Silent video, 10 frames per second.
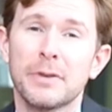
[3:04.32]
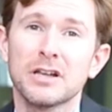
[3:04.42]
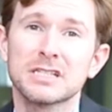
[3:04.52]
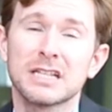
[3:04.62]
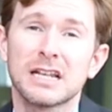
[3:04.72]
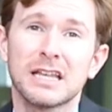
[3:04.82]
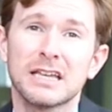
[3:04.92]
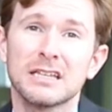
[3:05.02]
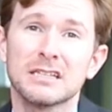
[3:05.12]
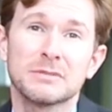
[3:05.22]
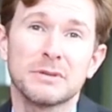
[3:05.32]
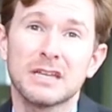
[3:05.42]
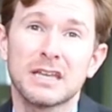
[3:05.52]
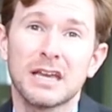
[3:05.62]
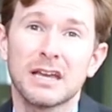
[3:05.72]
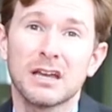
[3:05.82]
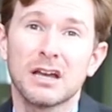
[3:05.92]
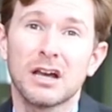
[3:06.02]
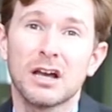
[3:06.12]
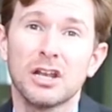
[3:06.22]
Personally speaking,
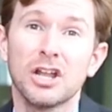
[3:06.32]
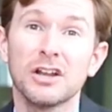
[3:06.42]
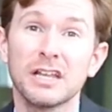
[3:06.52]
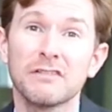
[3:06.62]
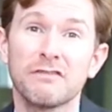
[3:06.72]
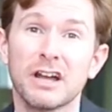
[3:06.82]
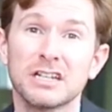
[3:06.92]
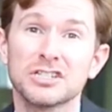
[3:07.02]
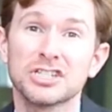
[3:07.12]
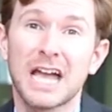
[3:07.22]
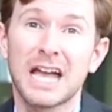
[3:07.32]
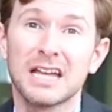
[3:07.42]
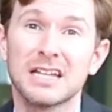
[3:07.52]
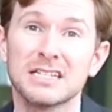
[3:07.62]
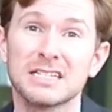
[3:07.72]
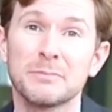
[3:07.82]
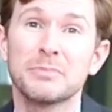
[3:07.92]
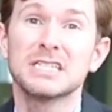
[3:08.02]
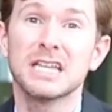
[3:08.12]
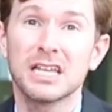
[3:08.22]
learning French and in
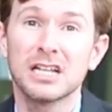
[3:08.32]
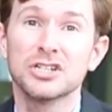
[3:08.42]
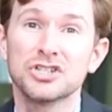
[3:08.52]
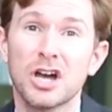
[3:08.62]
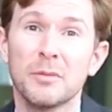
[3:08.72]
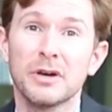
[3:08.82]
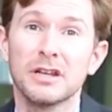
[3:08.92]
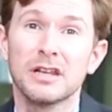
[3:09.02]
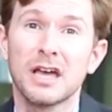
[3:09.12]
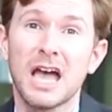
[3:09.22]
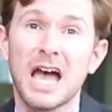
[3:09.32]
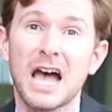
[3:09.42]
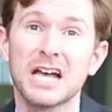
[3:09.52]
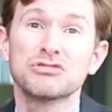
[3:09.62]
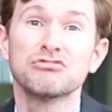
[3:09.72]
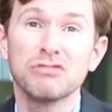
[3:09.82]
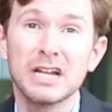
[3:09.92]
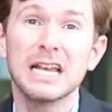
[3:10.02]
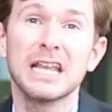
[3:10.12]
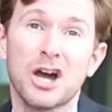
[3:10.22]
particular German has
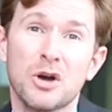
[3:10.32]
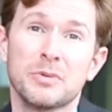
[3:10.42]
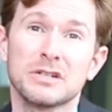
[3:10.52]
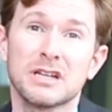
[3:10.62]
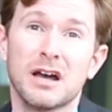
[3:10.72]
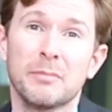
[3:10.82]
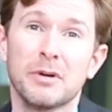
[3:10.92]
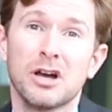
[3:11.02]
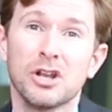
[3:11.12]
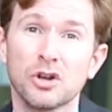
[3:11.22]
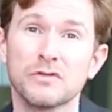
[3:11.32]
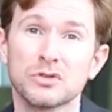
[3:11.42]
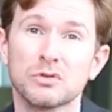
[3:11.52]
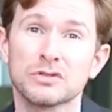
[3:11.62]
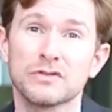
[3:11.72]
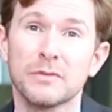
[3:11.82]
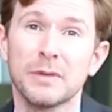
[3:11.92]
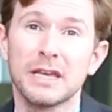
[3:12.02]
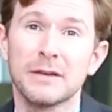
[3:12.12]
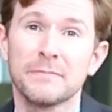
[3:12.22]
really opened up a lot of doors for
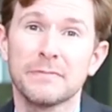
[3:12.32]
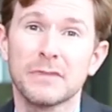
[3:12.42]
me.